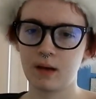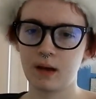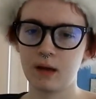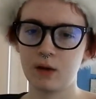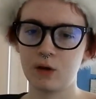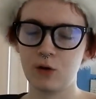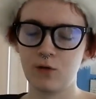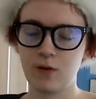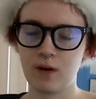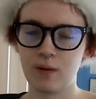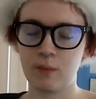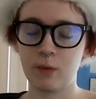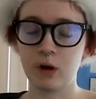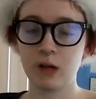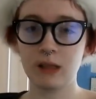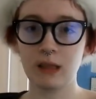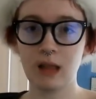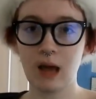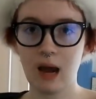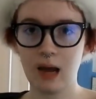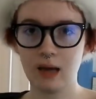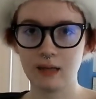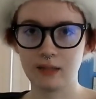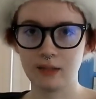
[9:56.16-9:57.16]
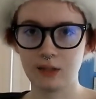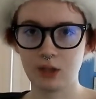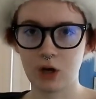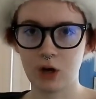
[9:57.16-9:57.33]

in November last